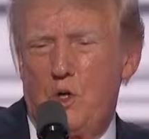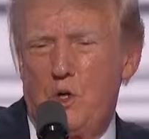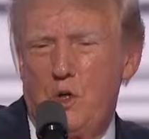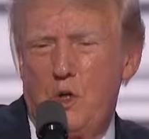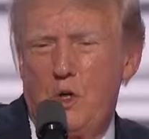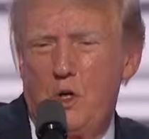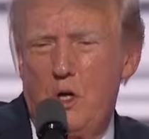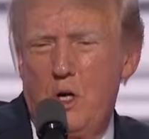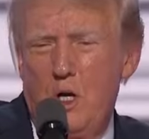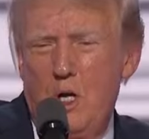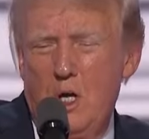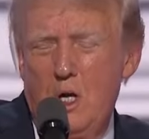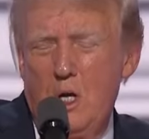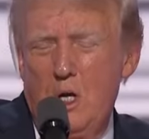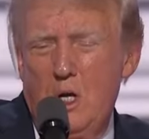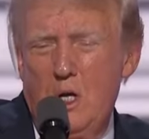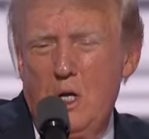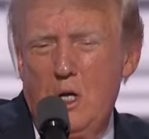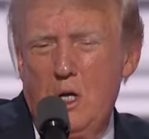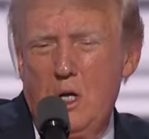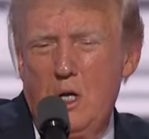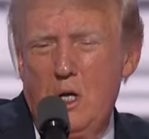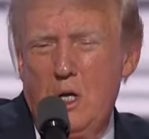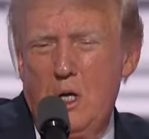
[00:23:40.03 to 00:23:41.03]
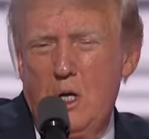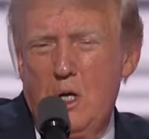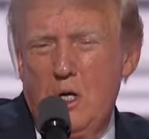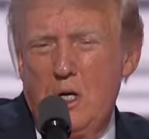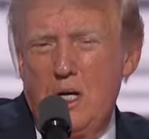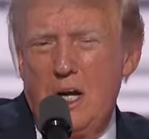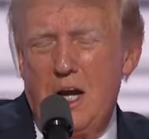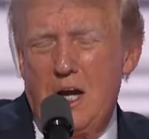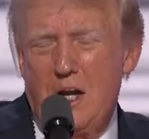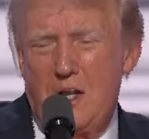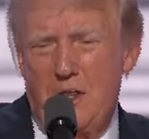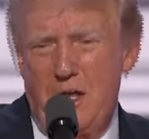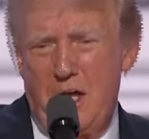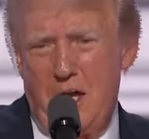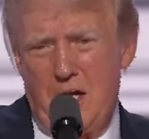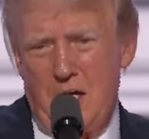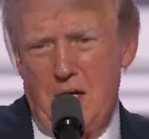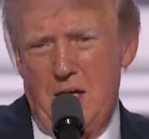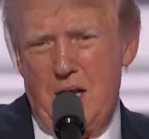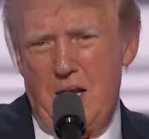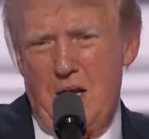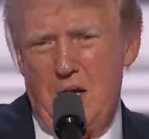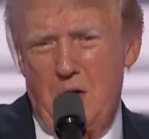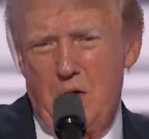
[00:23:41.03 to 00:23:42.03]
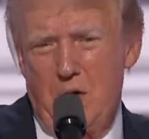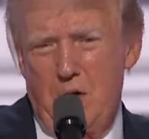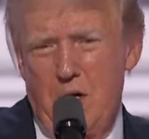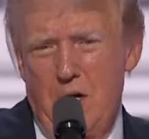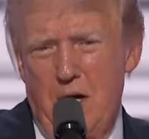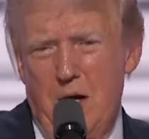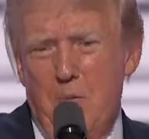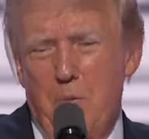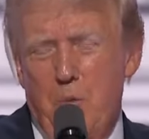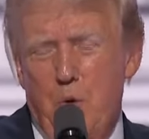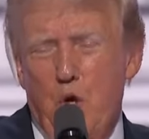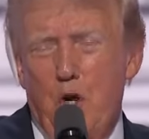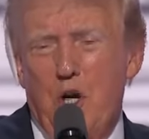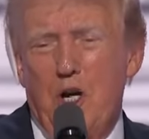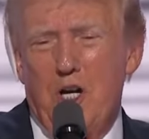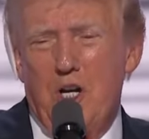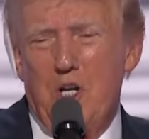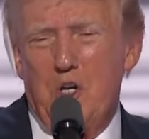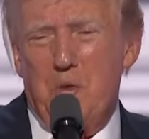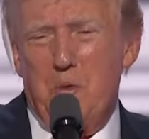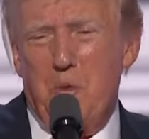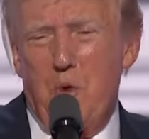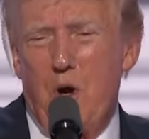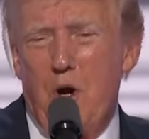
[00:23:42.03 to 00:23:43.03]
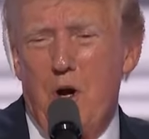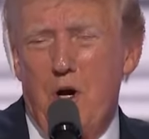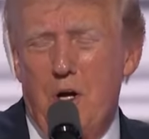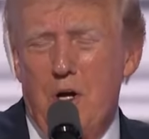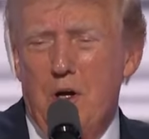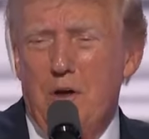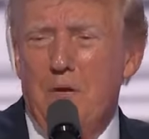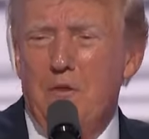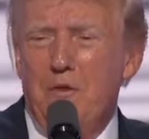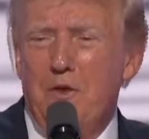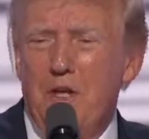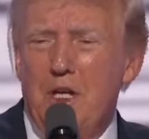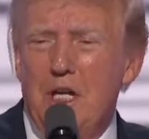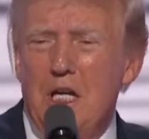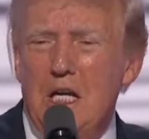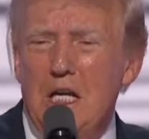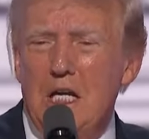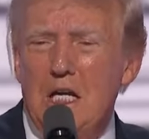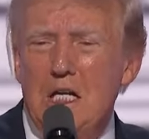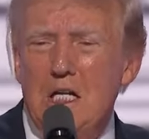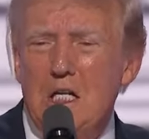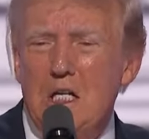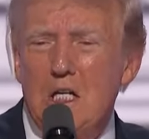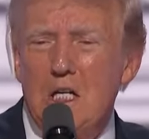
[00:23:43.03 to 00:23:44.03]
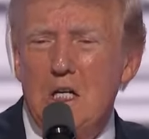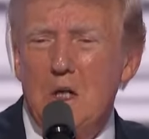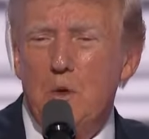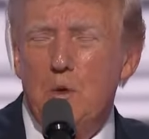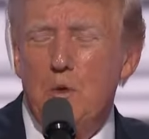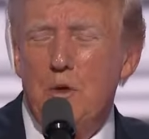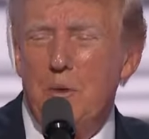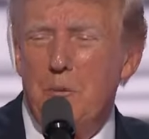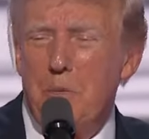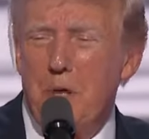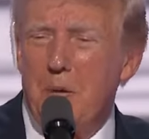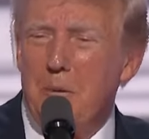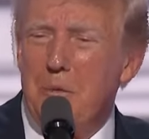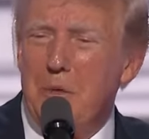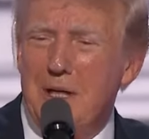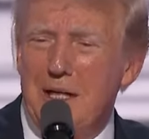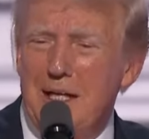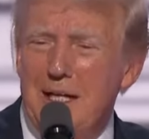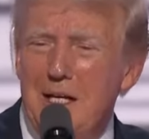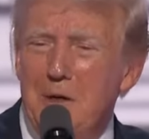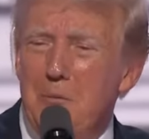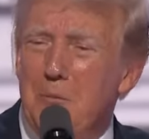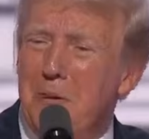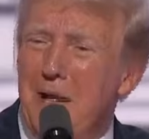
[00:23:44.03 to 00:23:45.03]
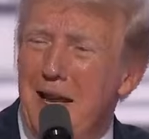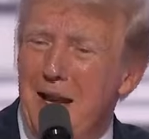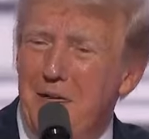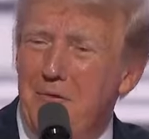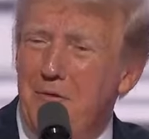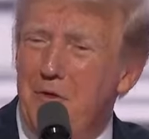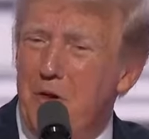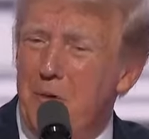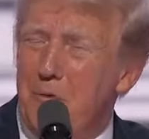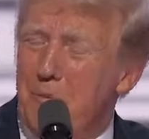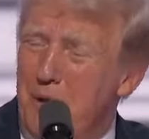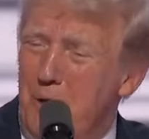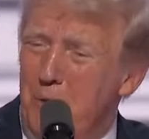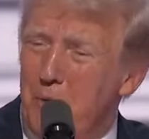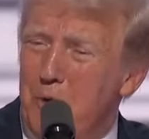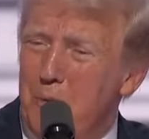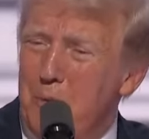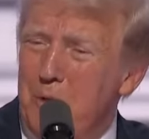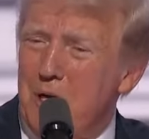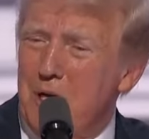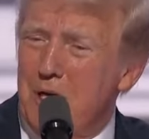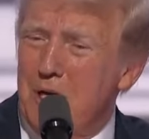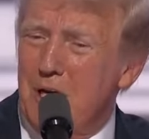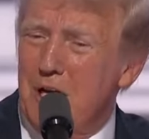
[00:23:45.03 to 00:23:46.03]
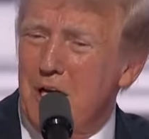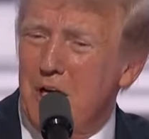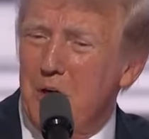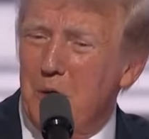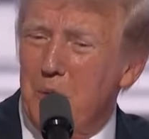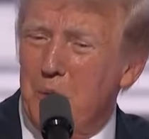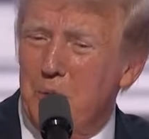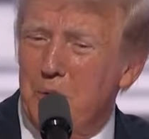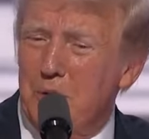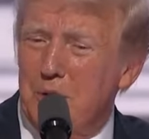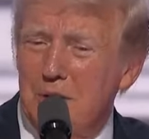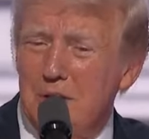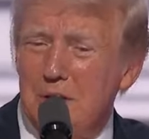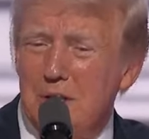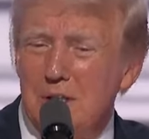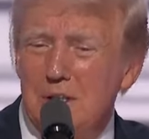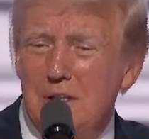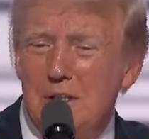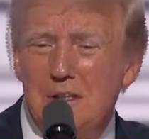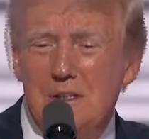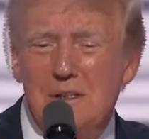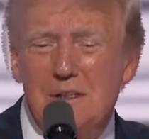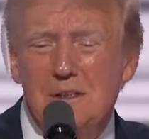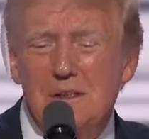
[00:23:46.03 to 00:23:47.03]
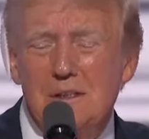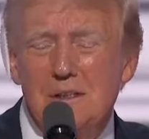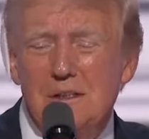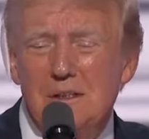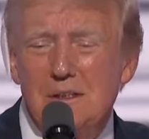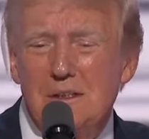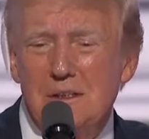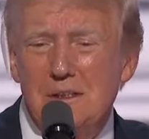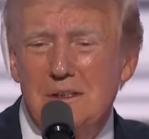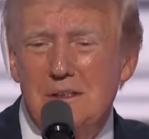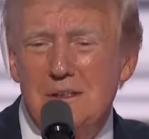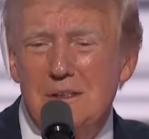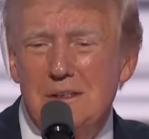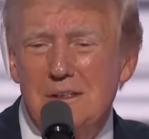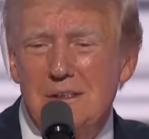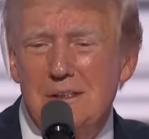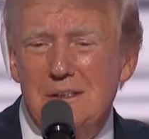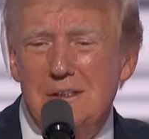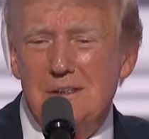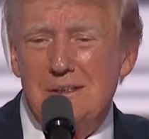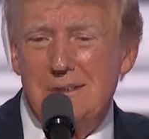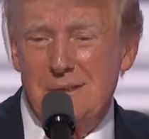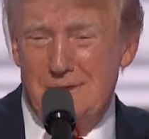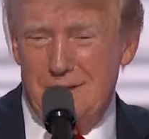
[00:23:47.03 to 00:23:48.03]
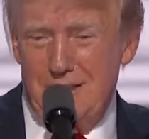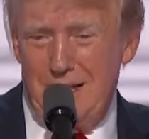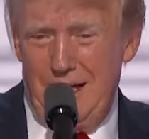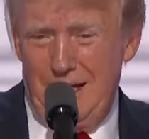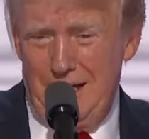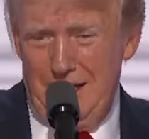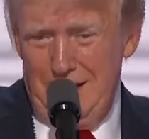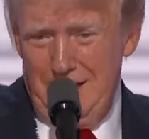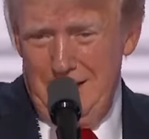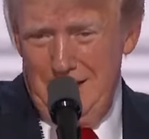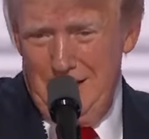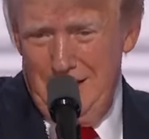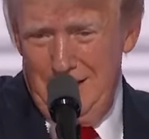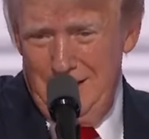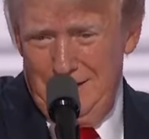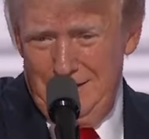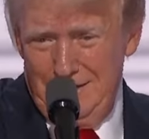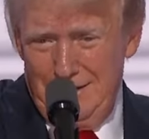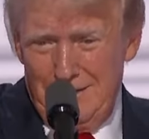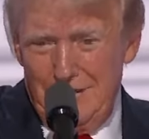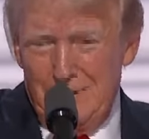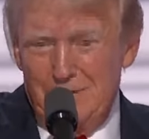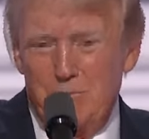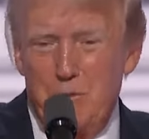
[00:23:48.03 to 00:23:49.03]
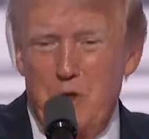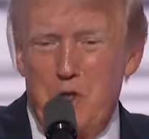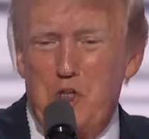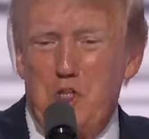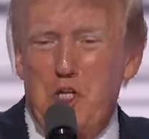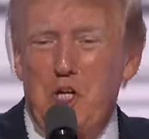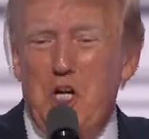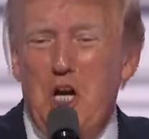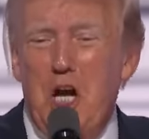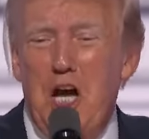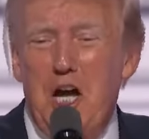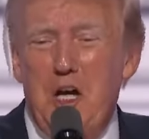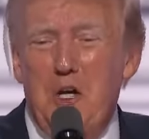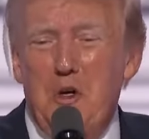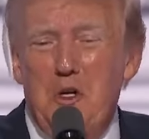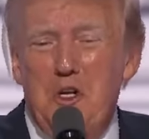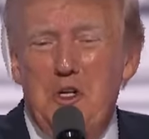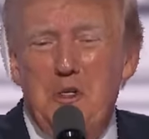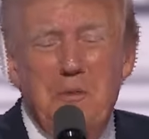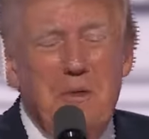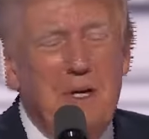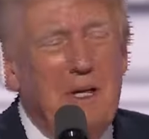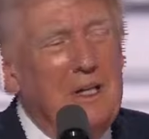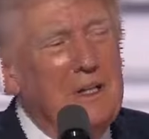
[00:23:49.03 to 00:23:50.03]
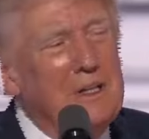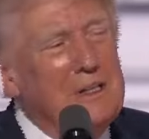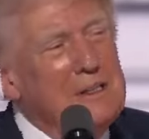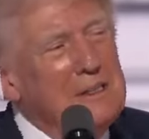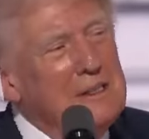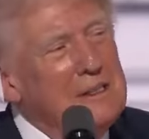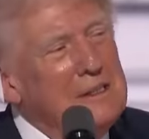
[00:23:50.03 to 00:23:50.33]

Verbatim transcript: should take that letter and put it as part of the Republican platform. That would be an honor, wouldn't it? Right? Mr. Congressman?